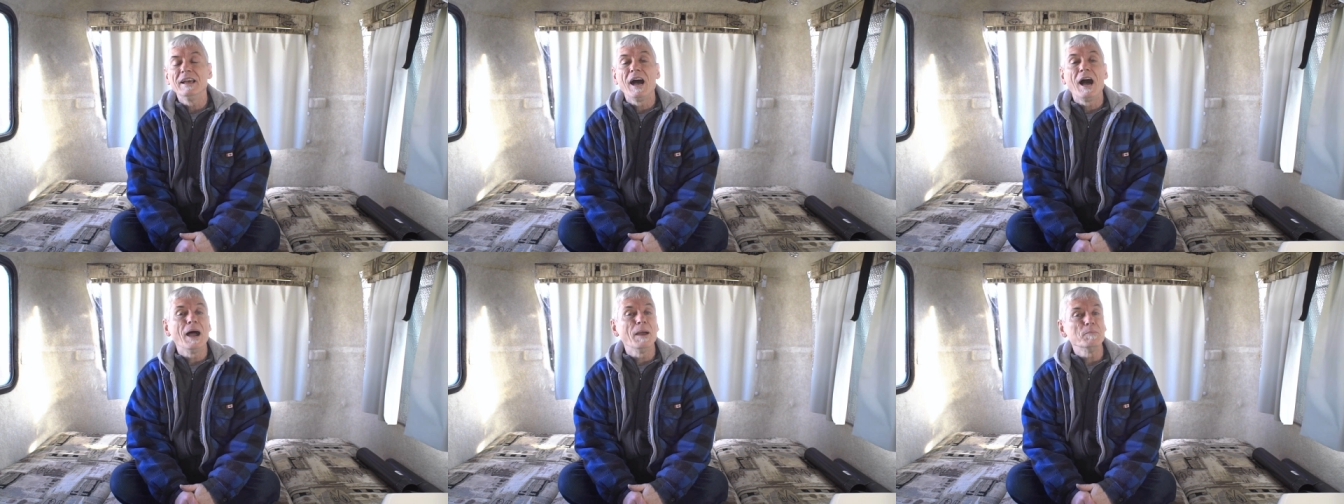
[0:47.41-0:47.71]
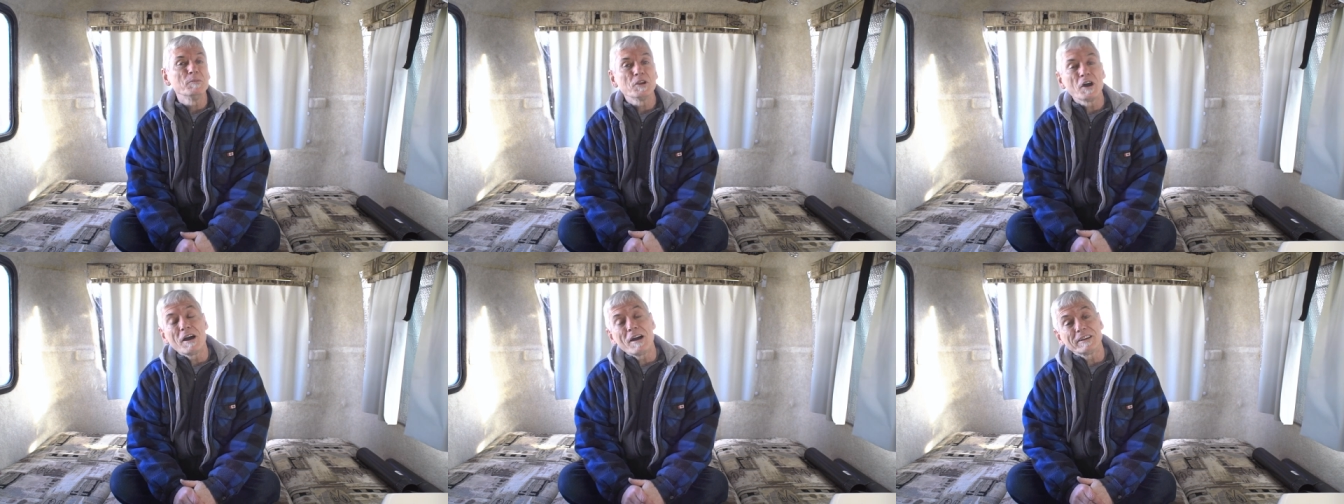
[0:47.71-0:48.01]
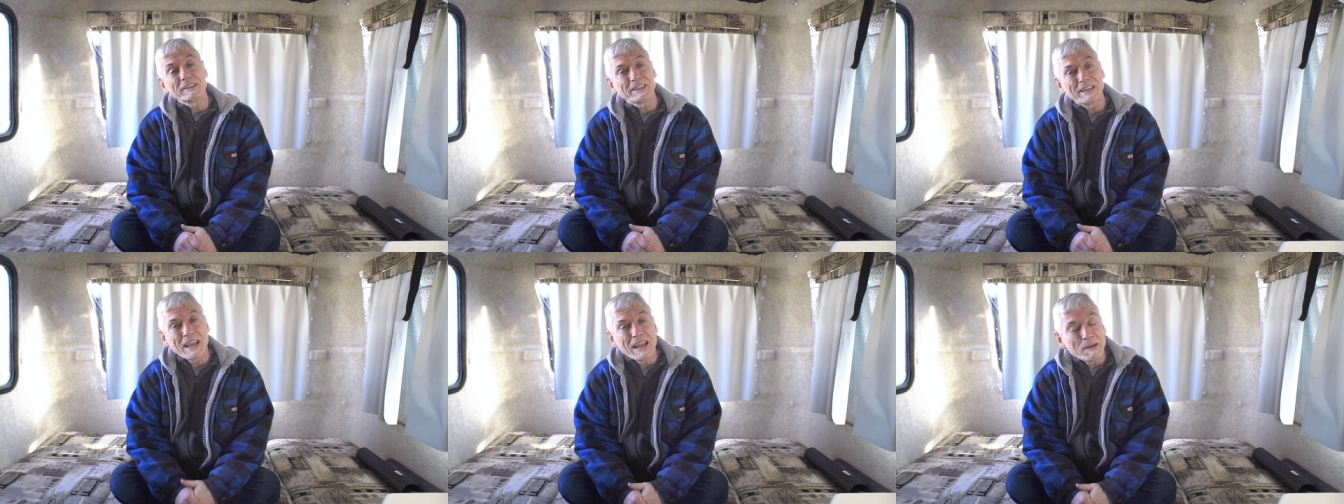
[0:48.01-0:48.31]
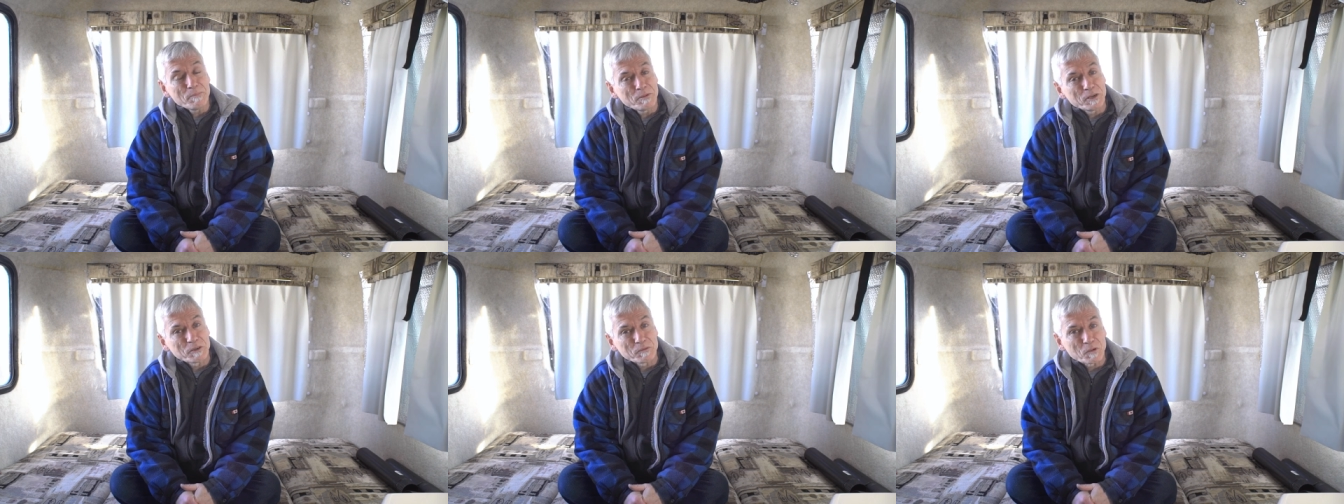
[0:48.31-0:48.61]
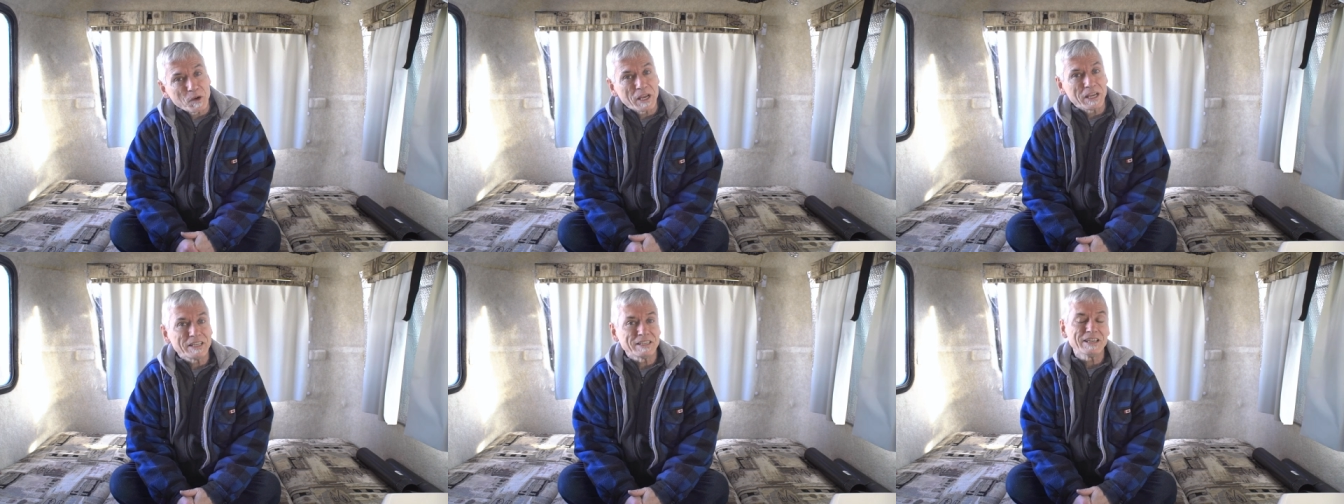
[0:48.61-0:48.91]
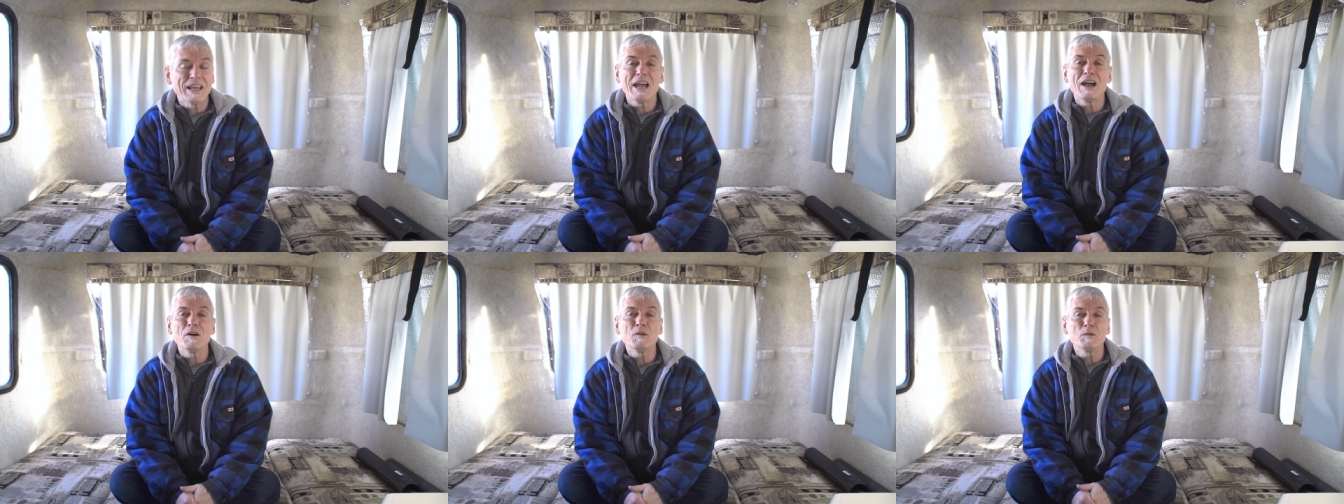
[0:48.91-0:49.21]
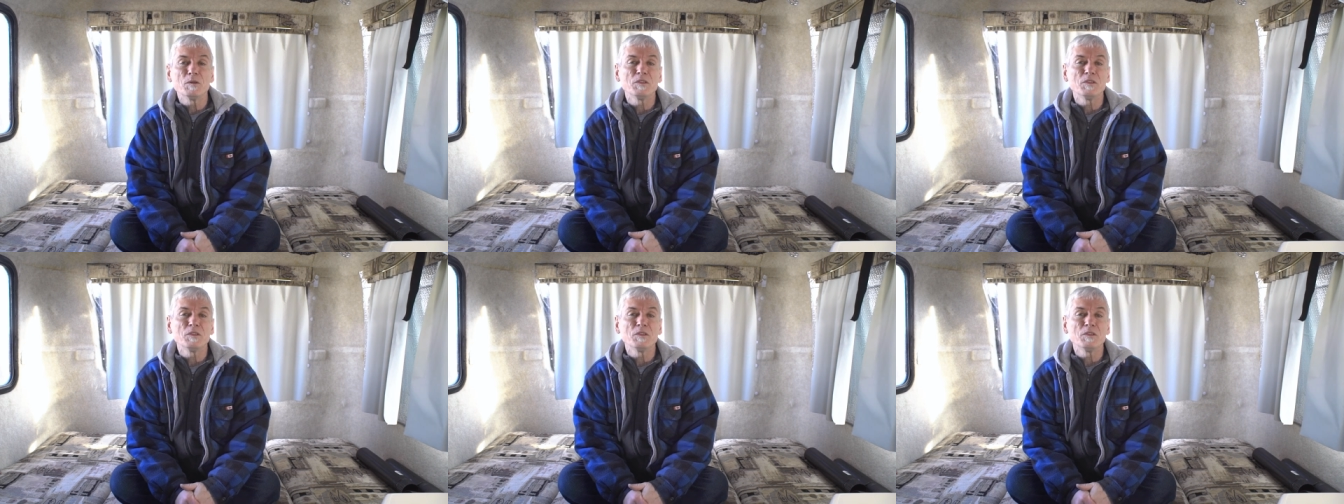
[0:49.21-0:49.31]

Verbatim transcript: I'm not camping right now,